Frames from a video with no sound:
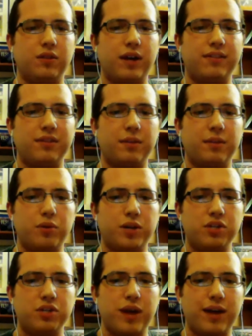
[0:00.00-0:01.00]
at some
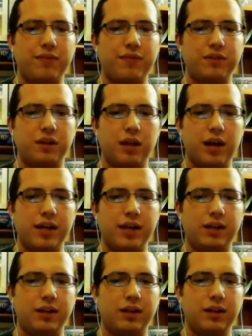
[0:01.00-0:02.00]
point you have to
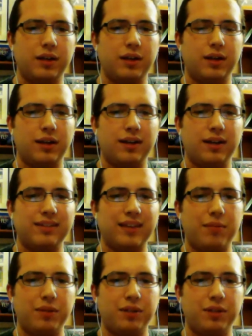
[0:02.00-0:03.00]
like
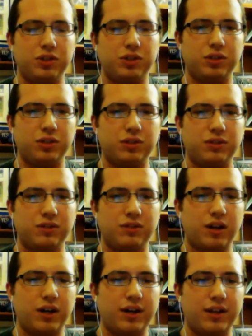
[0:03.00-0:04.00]
establish
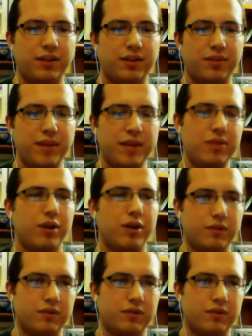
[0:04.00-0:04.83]
the main thread of the